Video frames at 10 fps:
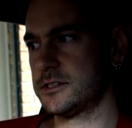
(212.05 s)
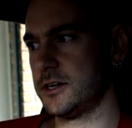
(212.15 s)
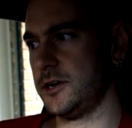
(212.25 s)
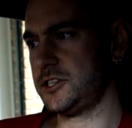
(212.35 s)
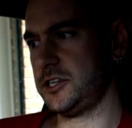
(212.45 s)

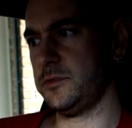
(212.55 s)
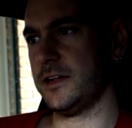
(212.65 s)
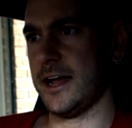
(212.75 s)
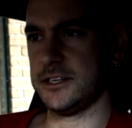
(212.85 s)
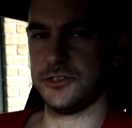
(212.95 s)
So it
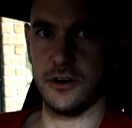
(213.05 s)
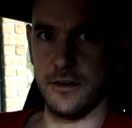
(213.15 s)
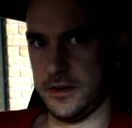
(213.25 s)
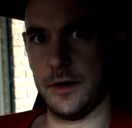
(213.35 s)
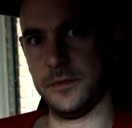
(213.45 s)
simulates
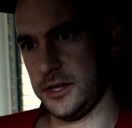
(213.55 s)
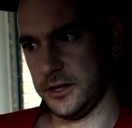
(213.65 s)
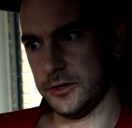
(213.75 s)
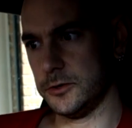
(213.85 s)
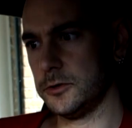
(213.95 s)
driving up a
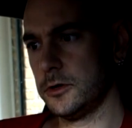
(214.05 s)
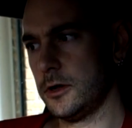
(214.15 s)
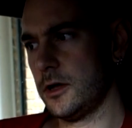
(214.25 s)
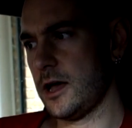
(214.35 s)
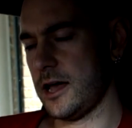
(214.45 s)
hill
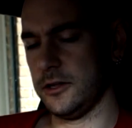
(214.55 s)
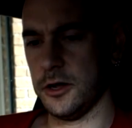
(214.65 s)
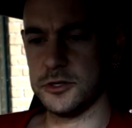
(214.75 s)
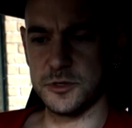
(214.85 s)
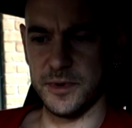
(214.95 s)
at
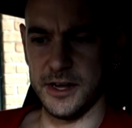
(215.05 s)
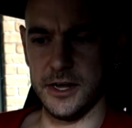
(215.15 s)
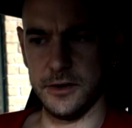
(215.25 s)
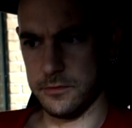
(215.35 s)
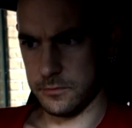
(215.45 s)
low
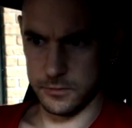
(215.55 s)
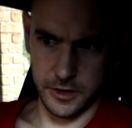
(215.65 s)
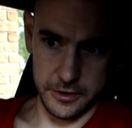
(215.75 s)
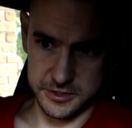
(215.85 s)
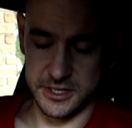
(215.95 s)
speed,
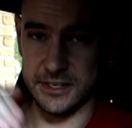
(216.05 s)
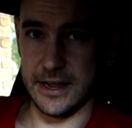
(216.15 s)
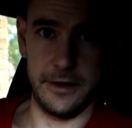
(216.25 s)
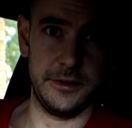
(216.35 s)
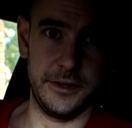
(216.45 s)
coasting
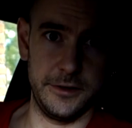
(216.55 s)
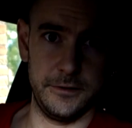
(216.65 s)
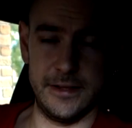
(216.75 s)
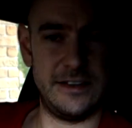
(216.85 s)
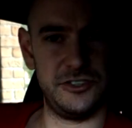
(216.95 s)
down a
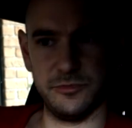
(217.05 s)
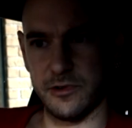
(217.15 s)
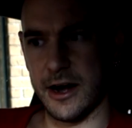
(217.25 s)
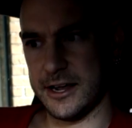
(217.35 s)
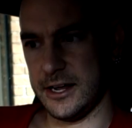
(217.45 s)
hill, engine
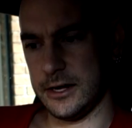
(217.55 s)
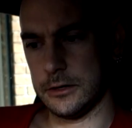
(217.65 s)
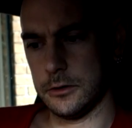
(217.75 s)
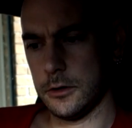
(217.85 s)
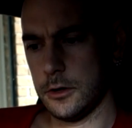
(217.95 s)

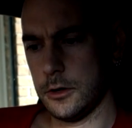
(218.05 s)
braking,